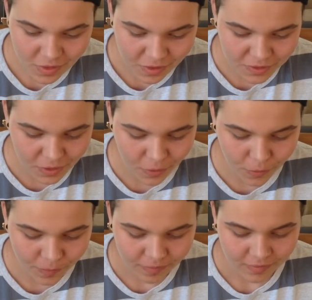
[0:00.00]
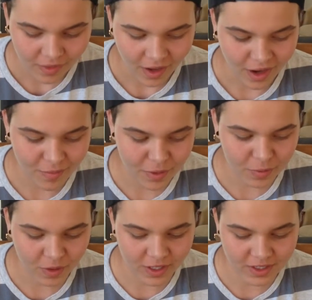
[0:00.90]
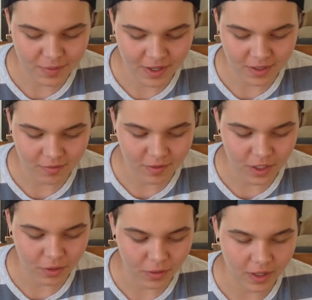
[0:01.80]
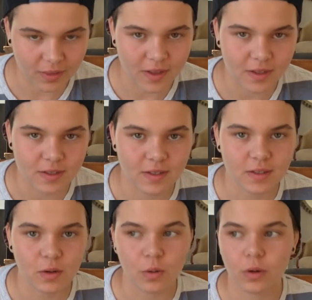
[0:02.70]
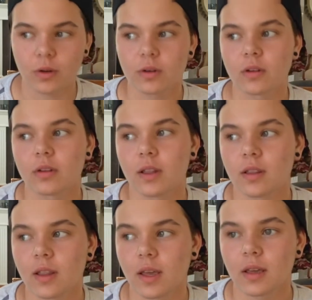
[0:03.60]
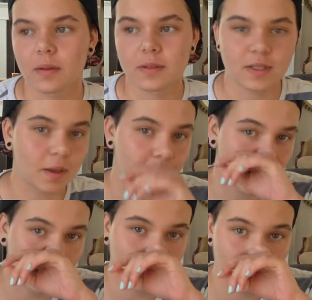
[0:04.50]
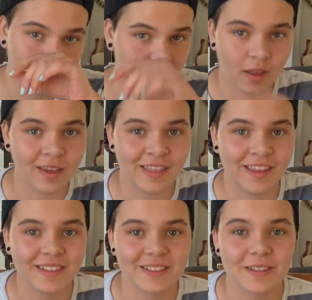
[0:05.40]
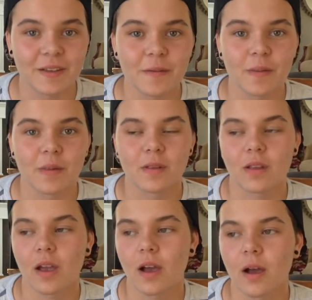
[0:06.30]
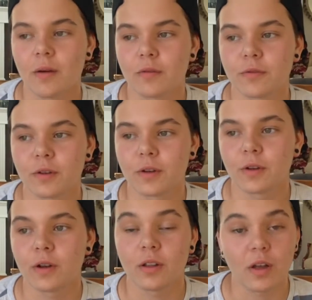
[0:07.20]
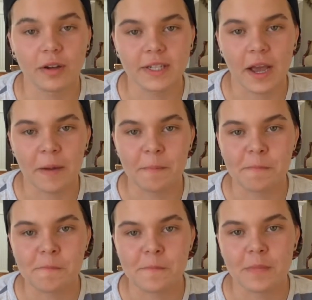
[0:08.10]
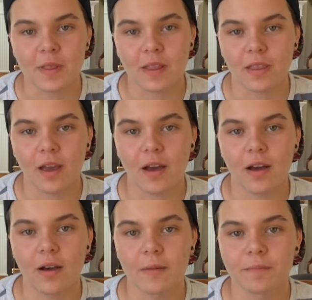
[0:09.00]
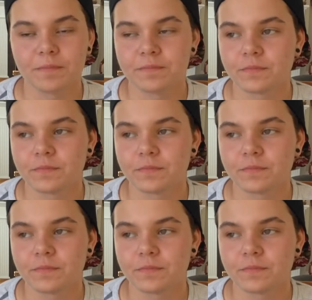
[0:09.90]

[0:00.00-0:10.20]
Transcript: so I've been wanting to make a video like this or like something like this for a long time. Um,